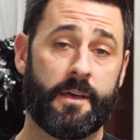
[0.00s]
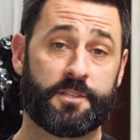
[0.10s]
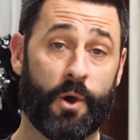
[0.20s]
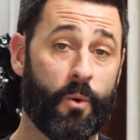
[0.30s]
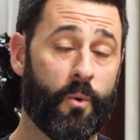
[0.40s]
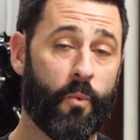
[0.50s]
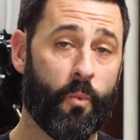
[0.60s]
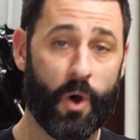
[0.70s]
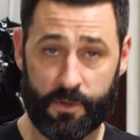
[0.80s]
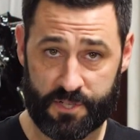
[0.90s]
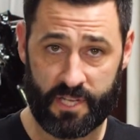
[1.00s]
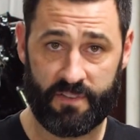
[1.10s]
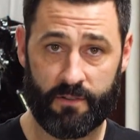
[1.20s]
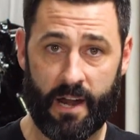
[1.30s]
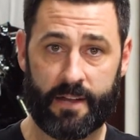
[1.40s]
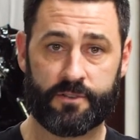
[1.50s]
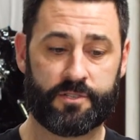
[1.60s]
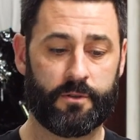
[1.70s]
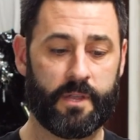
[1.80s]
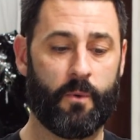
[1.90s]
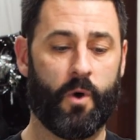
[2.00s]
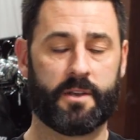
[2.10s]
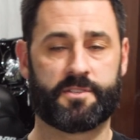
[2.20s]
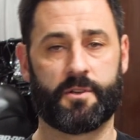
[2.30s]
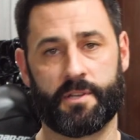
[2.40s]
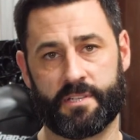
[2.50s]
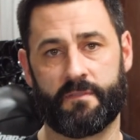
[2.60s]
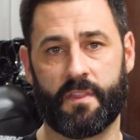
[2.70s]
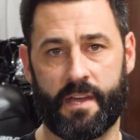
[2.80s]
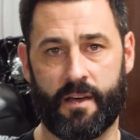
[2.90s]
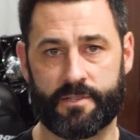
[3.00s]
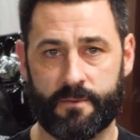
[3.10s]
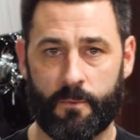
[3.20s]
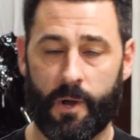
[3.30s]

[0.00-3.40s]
So what do CV riders do that want a Sony 7000?